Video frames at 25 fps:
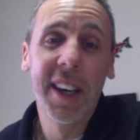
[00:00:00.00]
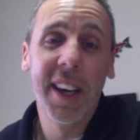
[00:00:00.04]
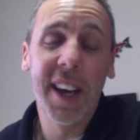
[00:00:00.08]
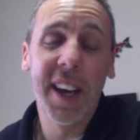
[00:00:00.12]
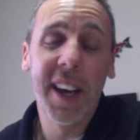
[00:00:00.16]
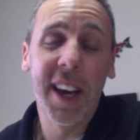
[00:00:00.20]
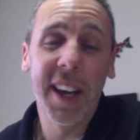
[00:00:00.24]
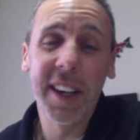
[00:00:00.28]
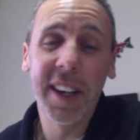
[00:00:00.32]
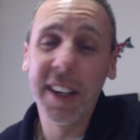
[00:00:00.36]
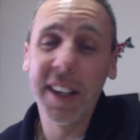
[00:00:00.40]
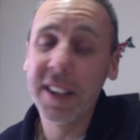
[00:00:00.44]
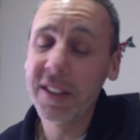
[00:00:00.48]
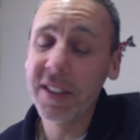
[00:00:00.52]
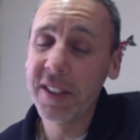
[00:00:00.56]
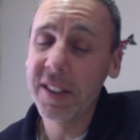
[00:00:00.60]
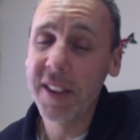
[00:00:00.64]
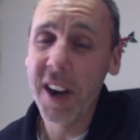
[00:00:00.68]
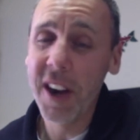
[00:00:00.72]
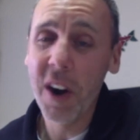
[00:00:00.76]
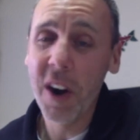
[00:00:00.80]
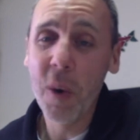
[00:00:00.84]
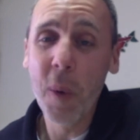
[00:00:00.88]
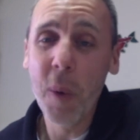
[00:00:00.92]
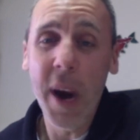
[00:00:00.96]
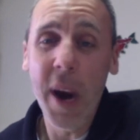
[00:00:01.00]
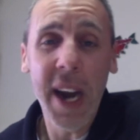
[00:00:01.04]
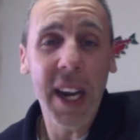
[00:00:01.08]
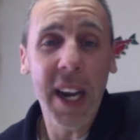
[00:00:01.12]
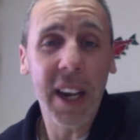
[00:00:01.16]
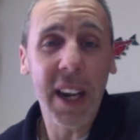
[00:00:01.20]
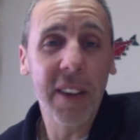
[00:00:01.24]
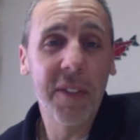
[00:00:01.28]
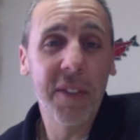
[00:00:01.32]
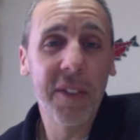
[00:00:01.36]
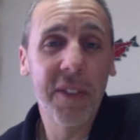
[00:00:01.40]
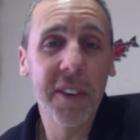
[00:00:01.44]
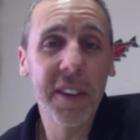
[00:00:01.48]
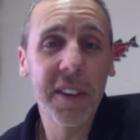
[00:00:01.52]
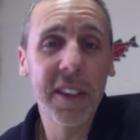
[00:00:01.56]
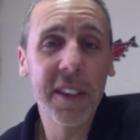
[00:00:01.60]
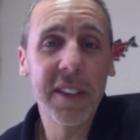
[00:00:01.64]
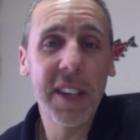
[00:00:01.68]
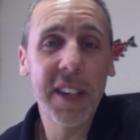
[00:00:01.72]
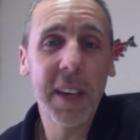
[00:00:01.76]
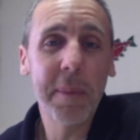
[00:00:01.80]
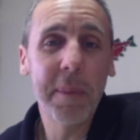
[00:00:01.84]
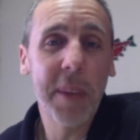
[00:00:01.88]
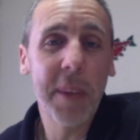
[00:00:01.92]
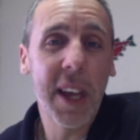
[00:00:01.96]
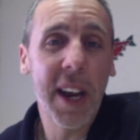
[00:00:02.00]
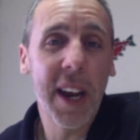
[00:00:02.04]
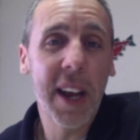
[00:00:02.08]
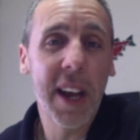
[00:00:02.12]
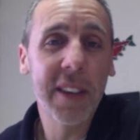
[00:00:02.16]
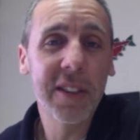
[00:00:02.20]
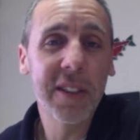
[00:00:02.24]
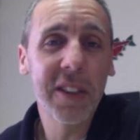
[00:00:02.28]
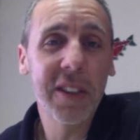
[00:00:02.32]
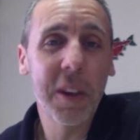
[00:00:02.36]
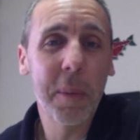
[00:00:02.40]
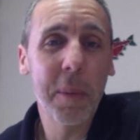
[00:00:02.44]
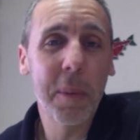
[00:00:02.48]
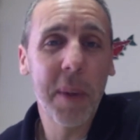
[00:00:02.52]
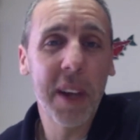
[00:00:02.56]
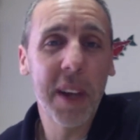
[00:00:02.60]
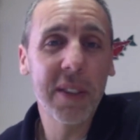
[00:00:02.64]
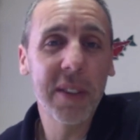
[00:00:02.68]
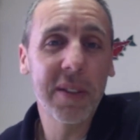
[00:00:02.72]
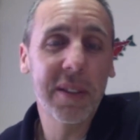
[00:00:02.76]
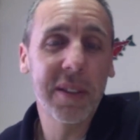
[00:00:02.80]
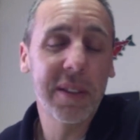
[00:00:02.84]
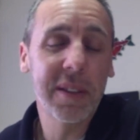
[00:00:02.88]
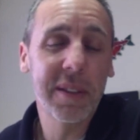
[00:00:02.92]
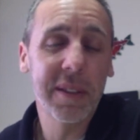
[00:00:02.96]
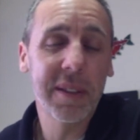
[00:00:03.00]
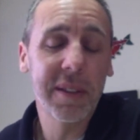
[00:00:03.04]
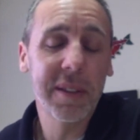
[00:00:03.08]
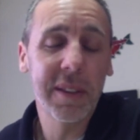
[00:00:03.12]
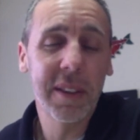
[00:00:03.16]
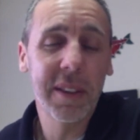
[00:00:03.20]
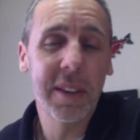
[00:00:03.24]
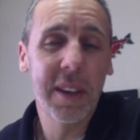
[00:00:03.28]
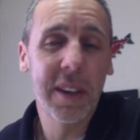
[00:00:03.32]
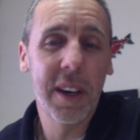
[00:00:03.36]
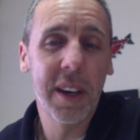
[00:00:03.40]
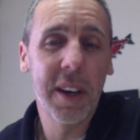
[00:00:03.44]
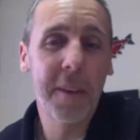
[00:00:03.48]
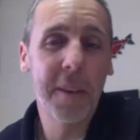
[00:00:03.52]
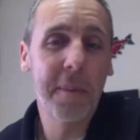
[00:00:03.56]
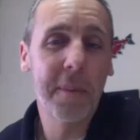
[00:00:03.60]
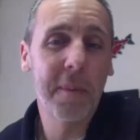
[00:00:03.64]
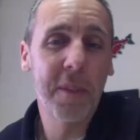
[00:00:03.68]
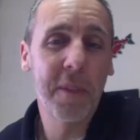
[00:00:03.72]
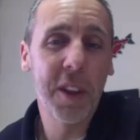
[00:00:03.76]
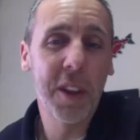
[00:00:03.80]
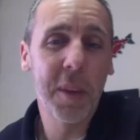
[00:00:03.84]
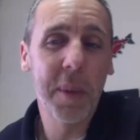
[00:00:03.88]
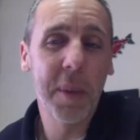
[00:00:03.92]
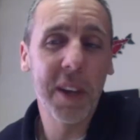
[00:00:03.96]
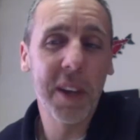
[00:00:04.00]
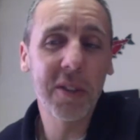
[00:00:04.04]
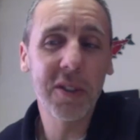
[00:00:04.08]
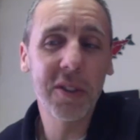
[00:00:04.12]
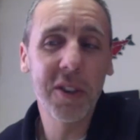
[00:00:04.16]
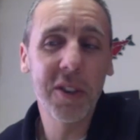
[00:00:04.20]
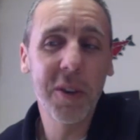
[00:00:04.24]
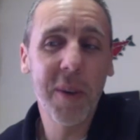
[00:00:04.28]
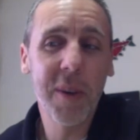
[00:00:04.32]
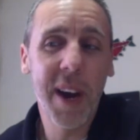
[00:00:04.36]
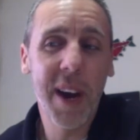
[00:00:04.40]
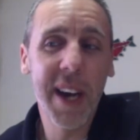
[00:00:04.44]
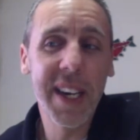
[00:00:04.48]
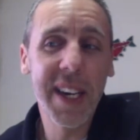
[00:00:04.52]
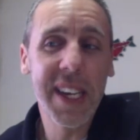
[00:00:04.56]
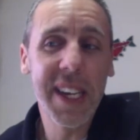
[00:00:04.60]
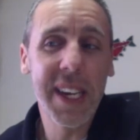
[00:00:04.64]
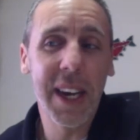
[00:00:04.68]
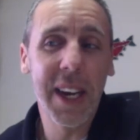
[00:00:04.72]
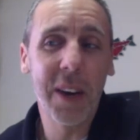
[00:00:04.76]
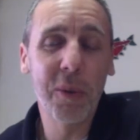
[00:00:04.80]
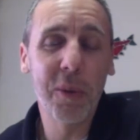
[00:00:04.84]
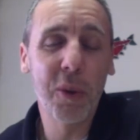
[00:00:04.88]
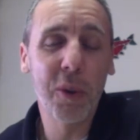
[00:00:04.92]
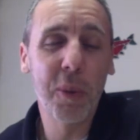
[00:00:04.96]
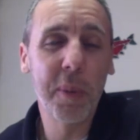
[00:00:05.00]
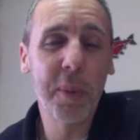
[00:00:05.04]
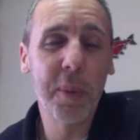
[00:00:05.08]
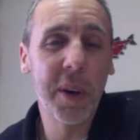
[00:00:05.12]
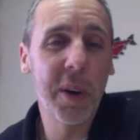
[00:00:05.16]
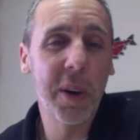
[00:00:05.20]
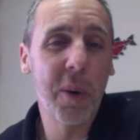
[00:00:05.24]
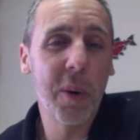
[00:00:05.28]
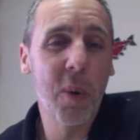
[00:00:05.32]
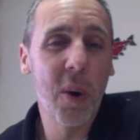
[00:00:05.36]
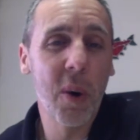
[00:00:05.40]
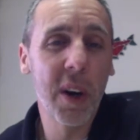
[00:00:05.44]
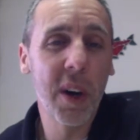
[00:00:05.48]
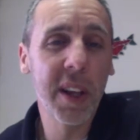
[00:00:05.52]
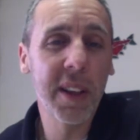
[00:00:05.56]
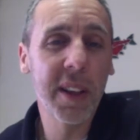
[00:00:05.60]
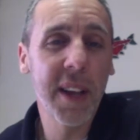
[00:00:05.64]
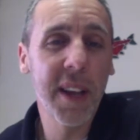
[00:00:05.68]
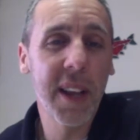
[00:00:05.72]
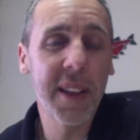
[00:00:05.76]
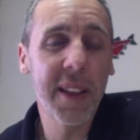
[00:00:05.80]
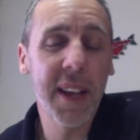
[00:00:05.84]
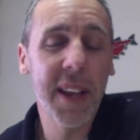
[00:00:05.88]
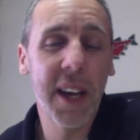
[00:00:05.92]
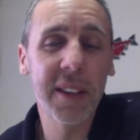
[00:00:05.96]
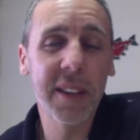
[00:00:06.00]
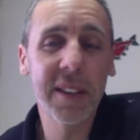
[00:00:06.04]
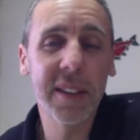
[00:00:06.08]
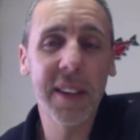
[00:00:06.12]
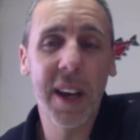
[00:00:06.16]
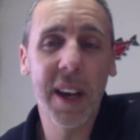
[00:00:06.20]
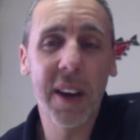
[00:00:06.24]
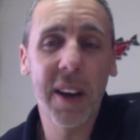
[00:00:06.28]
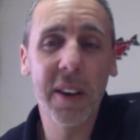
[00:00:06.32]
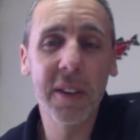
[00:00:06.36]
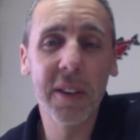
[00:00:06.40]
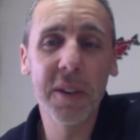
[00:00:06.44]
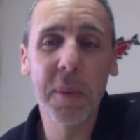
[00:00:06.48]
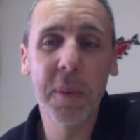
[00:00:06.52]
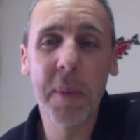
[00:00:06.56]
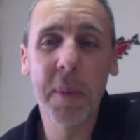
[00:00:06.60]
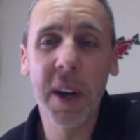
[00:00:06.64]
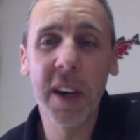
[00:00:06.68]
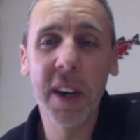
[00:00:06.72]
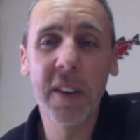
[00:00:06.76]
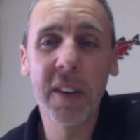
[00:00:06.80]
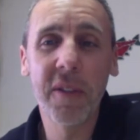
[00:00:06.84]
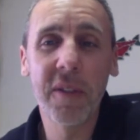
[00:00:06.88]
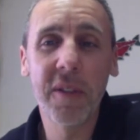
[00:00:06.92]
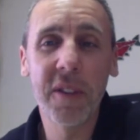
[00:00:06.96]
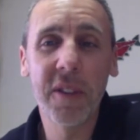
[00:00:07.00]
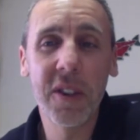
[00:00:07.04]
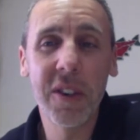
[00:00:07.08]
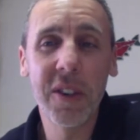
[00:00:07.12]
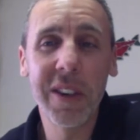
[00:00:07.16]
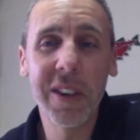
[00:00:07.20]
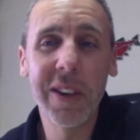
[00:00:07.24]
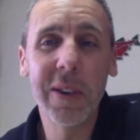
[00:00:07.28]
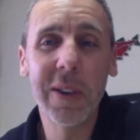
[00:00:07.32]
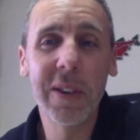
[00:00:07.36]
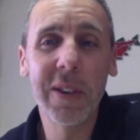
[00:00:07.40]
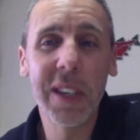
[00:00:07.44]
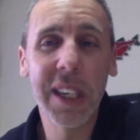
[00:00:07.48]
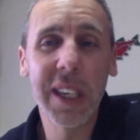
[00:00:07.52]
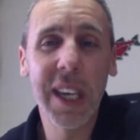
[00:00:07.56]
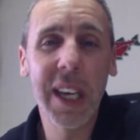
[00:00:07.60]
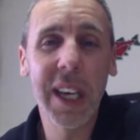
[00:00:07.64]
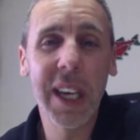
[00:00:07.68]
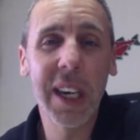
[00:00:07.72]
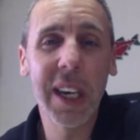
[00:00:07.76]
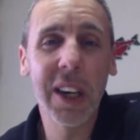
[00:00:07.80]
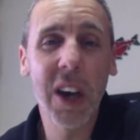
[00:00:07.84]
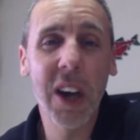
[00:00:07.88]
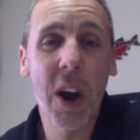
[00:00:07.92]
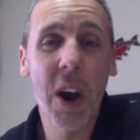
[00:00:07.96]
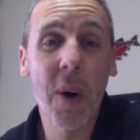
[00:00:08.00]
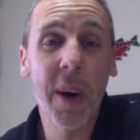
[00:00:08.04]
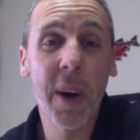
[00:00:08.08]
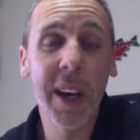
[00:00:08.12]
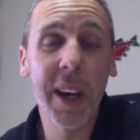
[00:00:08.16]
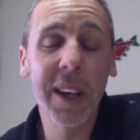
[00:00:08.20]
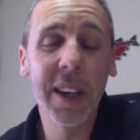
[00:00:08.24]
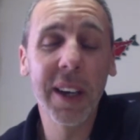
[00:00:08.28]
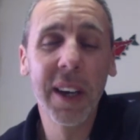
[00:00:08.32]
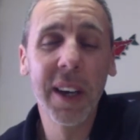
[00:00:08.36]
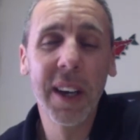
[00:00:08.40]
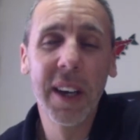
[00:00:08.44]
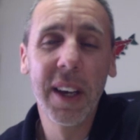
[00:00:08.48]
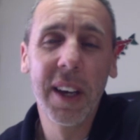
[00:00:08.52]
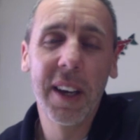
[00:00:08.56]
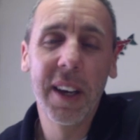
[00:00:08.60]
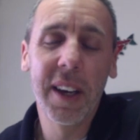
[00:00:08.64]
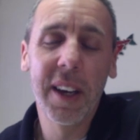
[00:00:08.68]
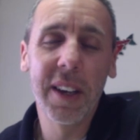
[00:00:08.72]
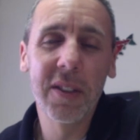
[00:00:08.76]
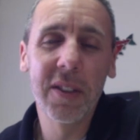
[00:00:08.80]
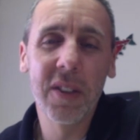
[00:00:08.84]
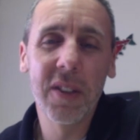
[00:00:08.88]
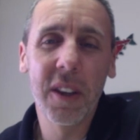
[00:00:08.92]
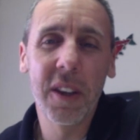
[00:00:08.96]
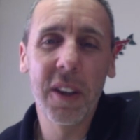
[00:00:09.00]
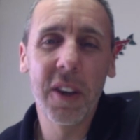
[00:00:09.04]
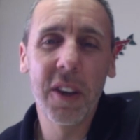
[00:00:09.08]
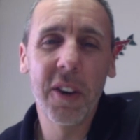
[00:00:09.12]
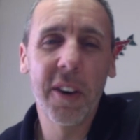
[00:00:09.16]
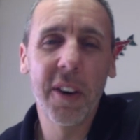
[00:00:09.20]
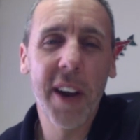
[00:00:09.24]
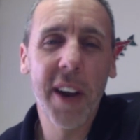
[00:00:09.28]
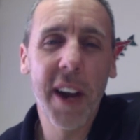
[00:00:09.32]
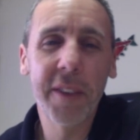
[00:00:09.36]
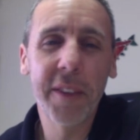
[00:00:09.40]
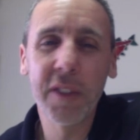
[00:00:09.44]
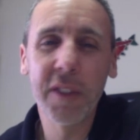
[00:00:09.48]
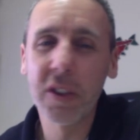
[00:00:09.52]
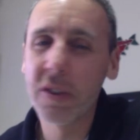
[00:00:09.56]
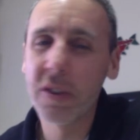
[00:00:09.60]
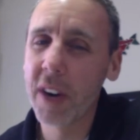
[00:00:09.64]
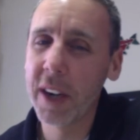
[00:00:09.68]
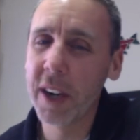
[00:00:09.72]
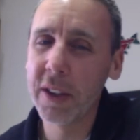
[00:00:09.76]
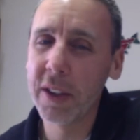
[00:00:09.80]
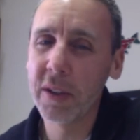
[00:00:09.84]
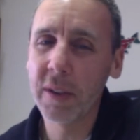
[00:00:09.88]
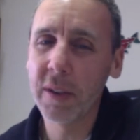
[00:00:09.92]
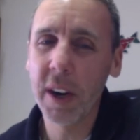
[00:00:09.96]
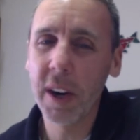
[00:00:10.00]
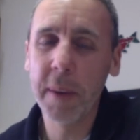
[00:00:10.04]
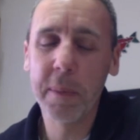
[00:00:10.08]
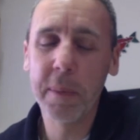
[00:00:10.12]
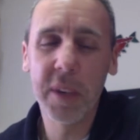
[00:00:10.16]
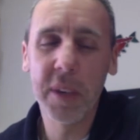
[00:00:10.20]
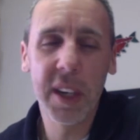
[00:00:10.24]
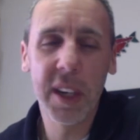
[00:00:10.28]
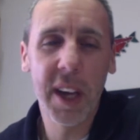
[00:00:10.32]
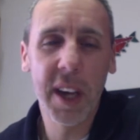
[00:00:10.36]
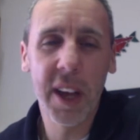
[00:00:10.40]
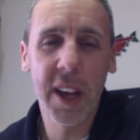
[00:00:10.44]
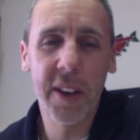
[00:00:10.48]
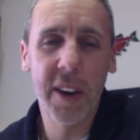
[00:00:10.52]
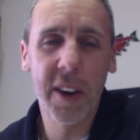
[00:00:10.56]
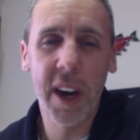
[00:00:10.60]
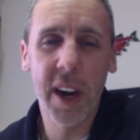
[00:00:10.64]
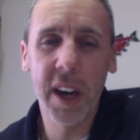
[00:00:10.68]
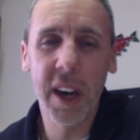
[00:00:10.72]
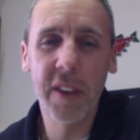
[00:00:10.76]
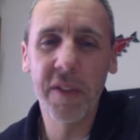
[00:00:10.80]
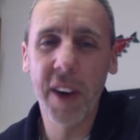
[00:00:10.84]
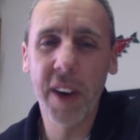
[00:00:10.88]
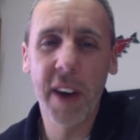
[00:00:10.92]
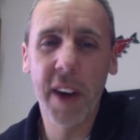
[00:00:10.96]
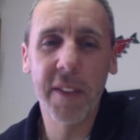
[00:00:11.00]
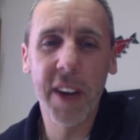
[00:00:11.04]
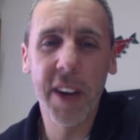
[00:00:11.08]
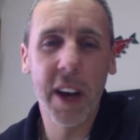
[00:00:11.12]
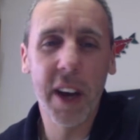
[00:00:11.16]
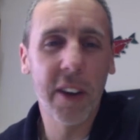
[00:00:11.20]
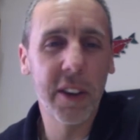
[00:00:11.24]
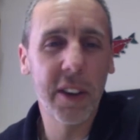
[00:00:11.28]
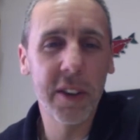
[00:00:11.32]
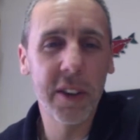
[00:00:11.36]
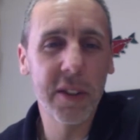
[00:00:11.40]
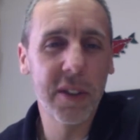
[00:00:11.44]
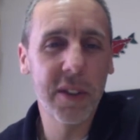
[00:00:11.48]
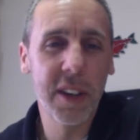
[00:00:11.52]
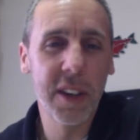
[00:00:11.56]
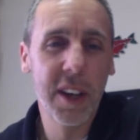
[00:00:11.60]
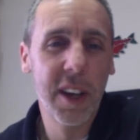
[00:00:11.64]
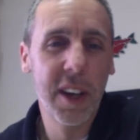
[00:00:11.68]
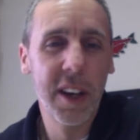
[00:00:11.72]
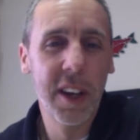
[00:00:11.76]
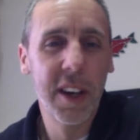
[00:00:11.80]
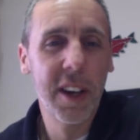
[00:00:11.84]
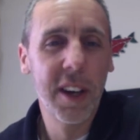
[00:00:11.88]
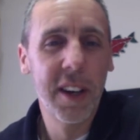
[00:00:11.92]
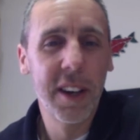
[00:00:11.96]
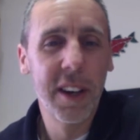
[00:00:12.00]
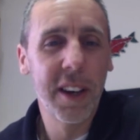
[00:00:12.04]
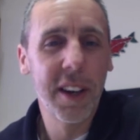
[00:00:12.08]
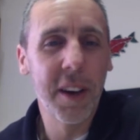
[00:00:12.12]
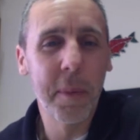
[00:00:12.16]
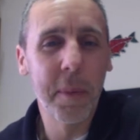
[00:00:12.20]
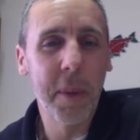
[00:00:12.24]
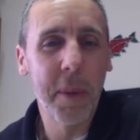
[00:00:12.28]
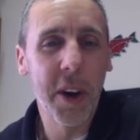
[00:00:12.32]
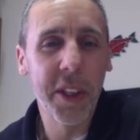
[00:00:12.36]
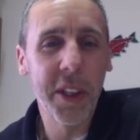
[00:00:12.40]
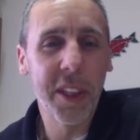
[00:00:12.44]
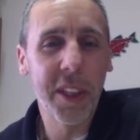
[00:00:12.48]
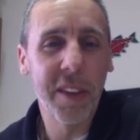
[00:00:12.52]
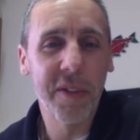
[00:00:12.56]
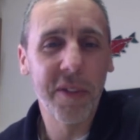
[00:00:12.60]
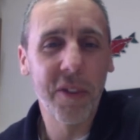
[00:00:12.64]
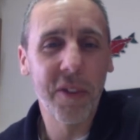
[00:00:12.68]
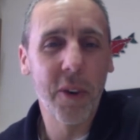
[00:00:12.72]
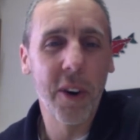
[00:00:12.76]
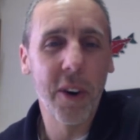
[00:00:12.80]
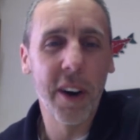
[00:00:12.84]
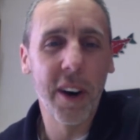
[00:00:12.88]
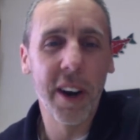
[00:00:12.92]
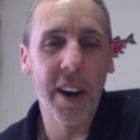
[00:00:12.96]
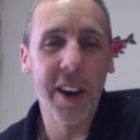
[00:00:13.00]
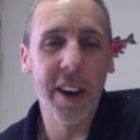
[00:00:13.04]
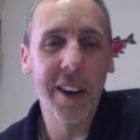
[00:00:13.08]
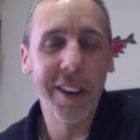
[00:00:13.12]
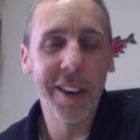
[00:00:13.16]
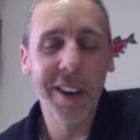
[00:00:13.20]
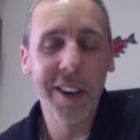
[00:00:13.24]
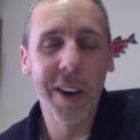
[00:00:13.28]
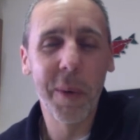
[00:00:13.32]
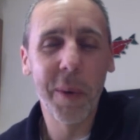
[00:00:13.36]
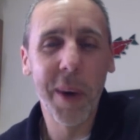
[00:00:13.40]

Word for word: And it's there waiting for the team that has the best um, the best new idea, we'll be awarding that $1,000 of money to you to get it going uh, so that you don't have to try to scrape together $85 a month for a, a,